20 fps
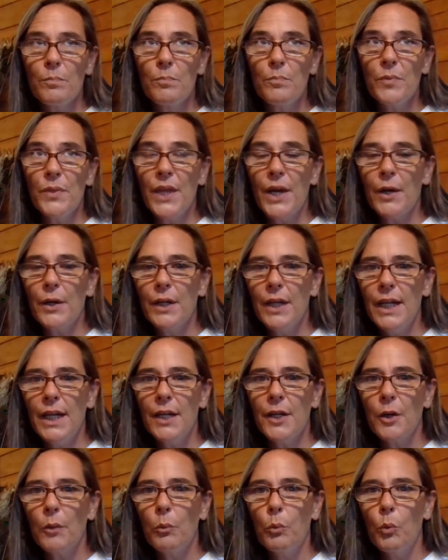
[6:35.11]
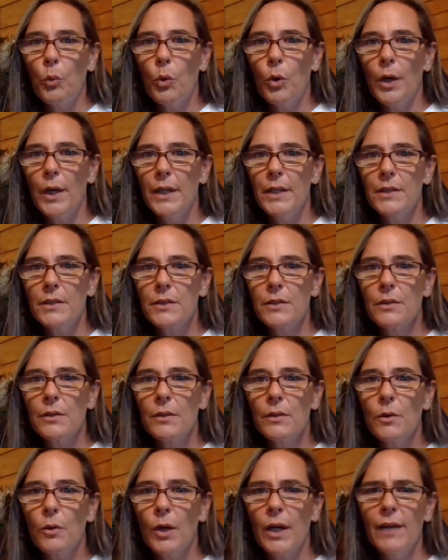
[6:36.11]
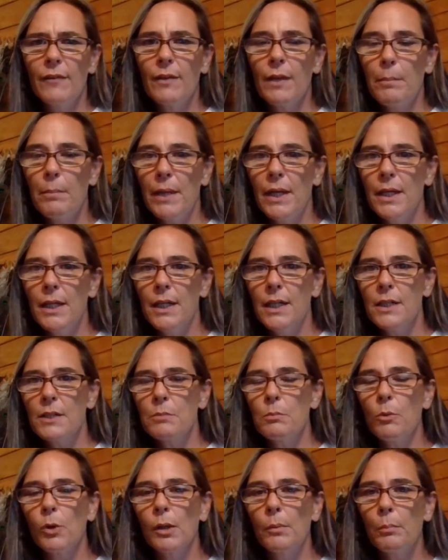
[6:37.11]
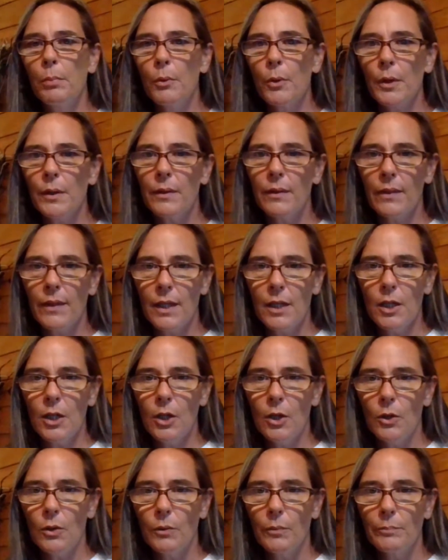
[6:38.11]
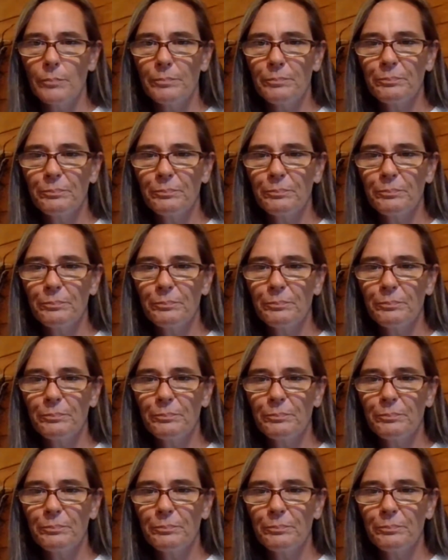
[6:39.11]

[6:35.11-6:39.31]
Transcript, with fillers: their need or want, or even opinion is more important than you.